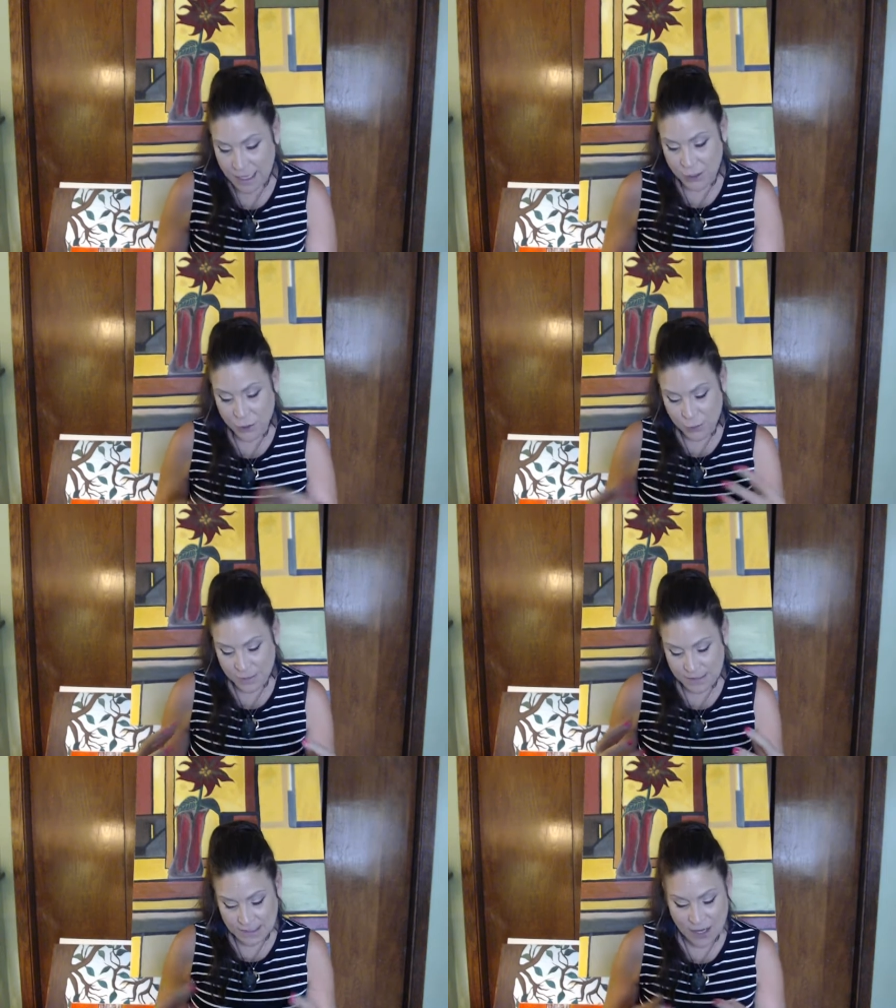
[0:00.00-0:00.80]

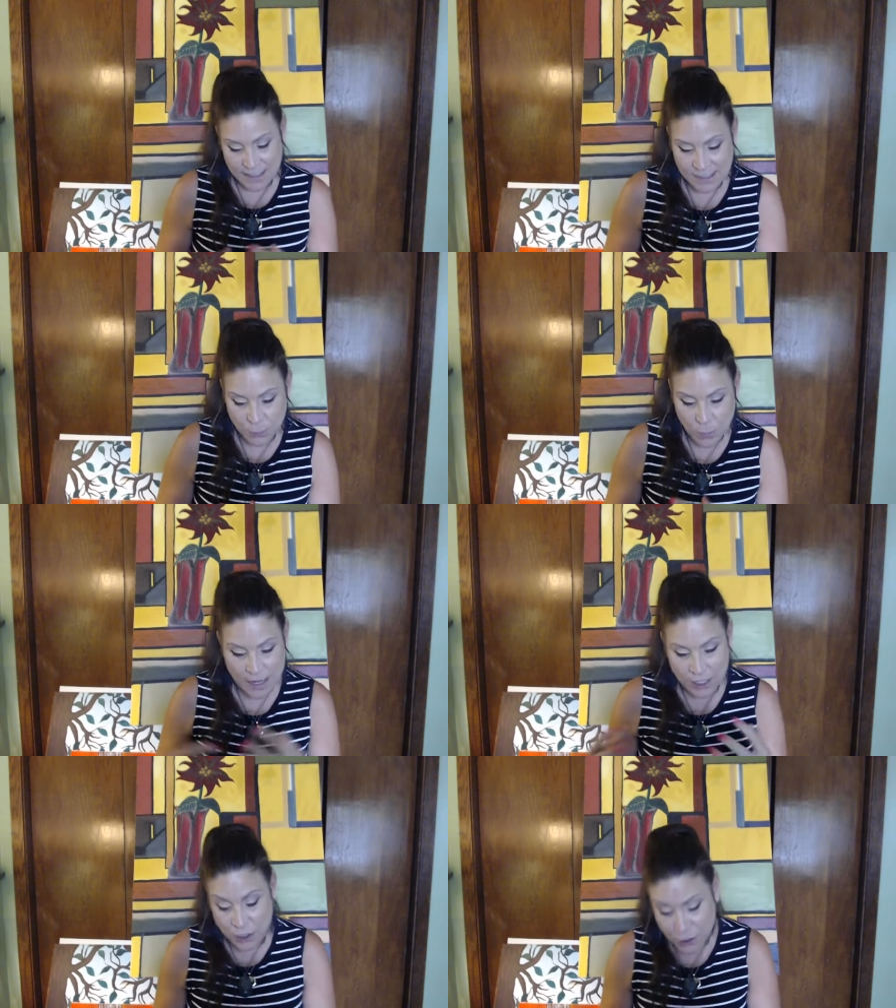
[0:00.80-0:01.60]
News is on its
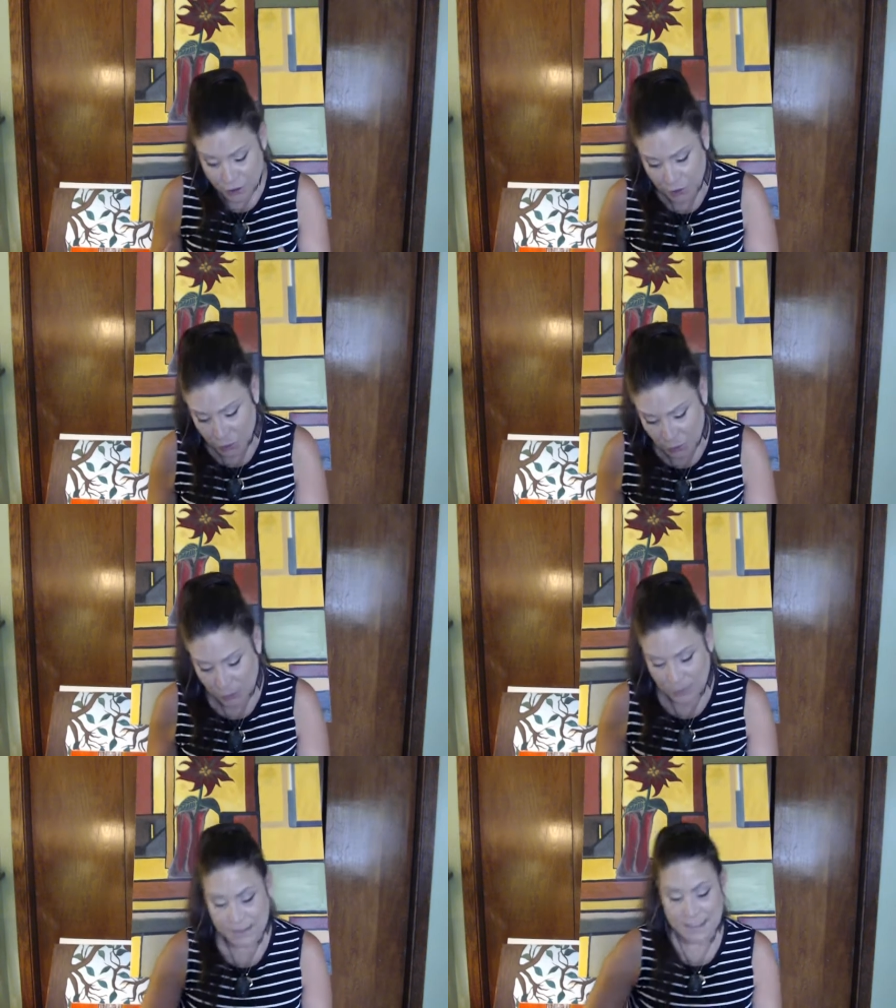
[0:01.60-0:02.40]
way. Good
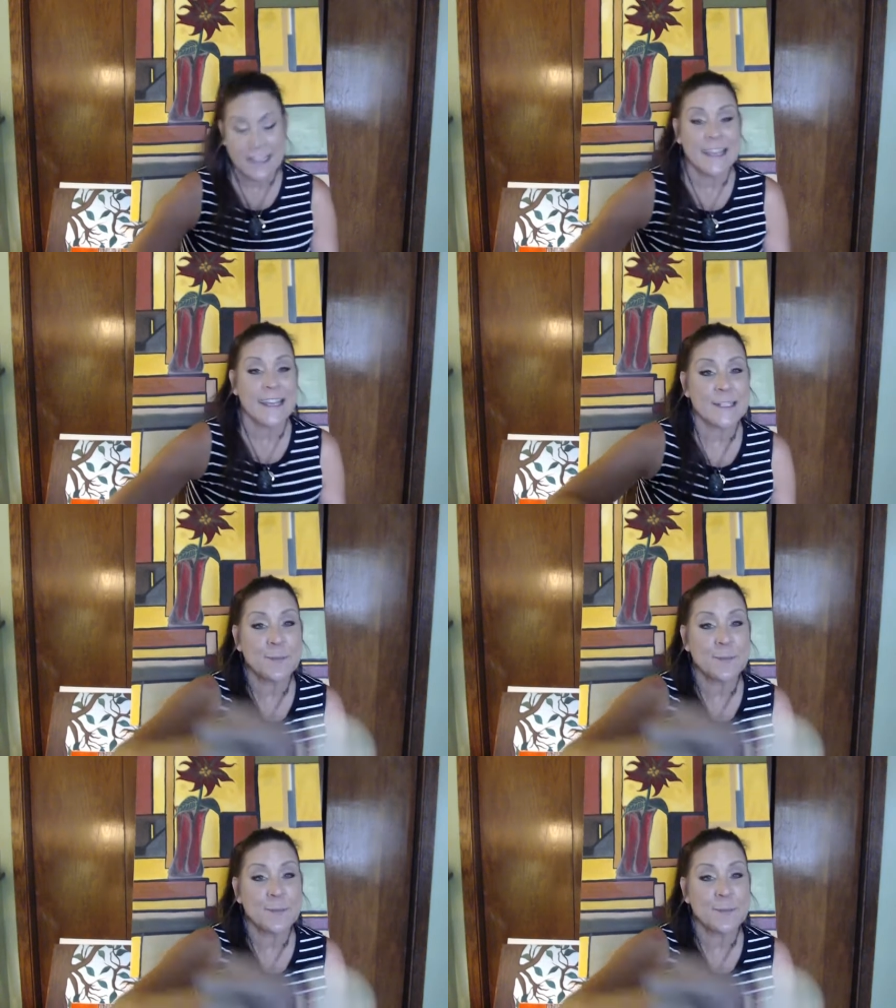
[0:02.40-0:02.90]
news is